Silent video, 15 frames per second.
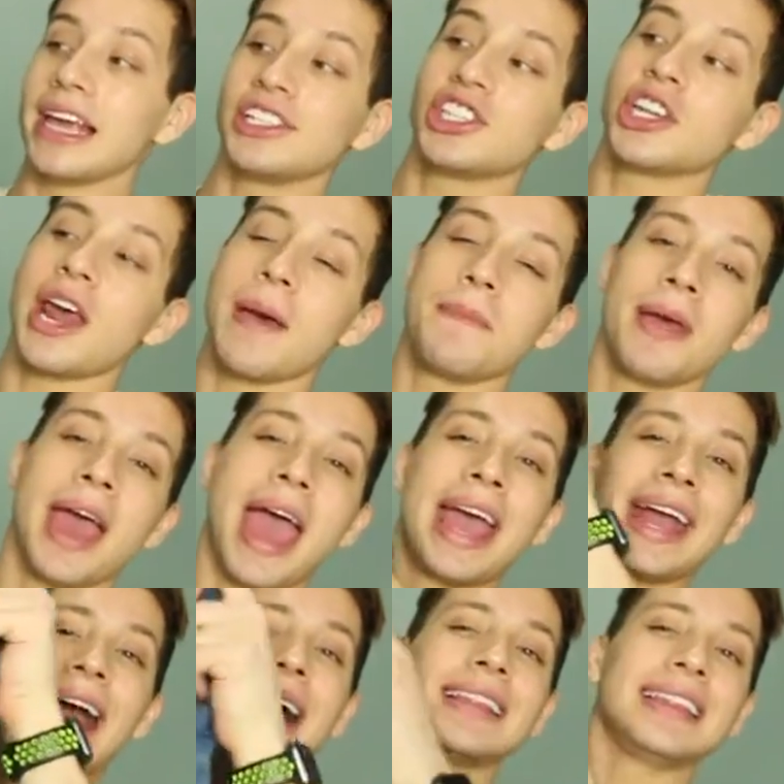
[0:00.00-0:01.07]
H&M
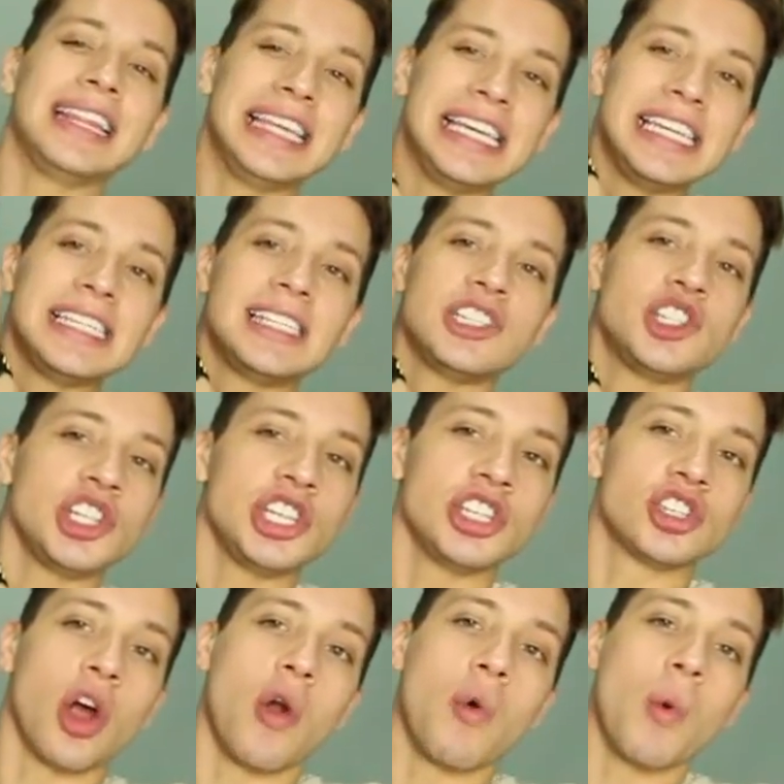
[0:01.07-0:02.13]
and got these
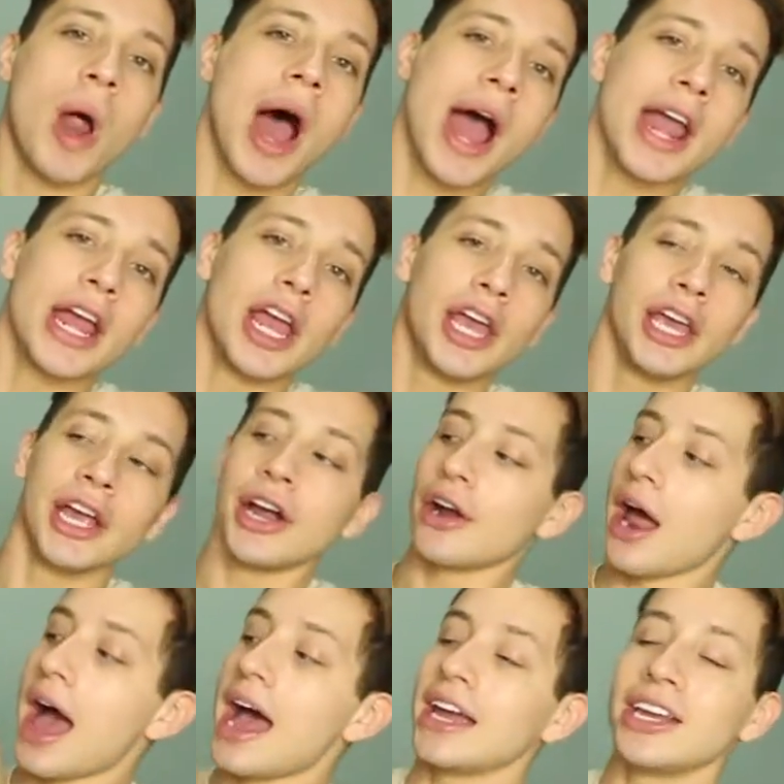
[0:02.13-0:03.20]
jeans right
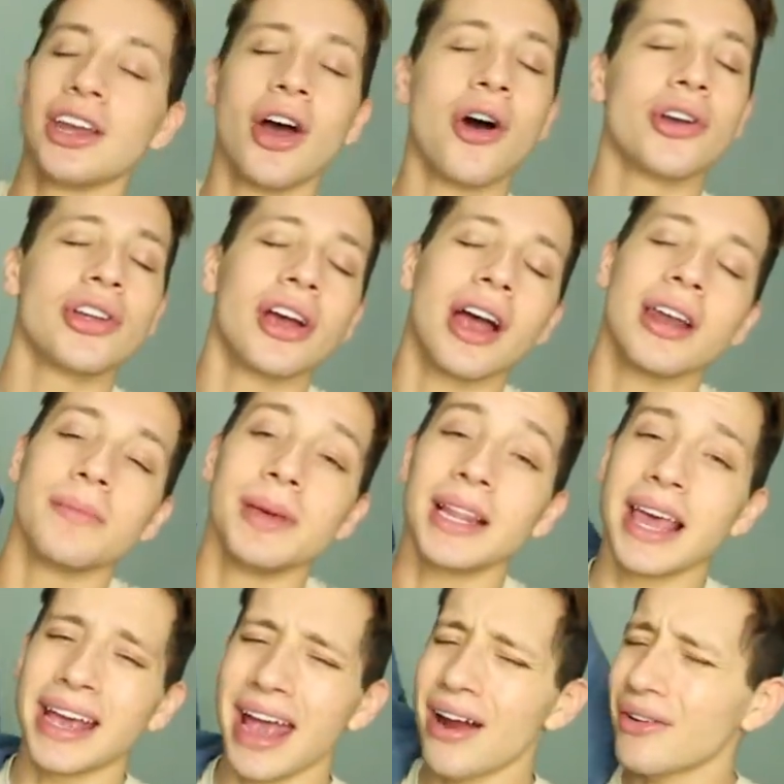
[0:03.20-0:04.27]
here. I know you're gonna be
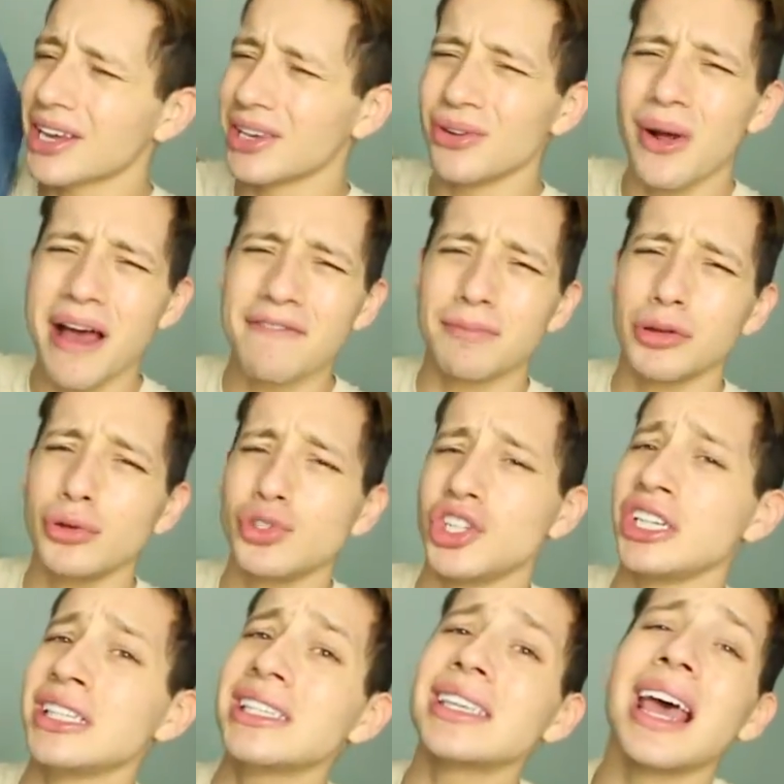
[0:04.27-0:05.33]
like, Erick, you don't have blue
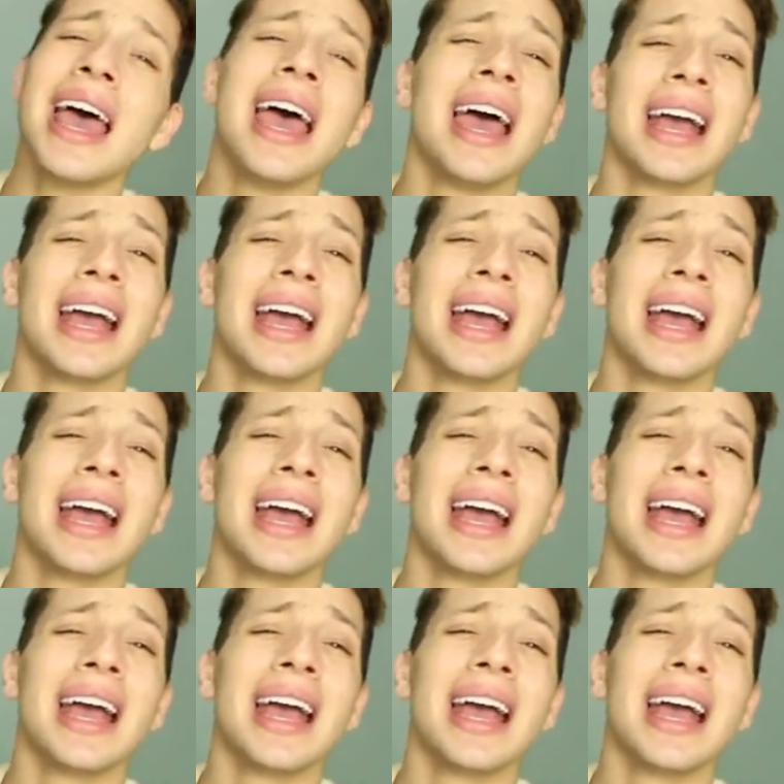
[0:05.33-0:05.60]
jeans?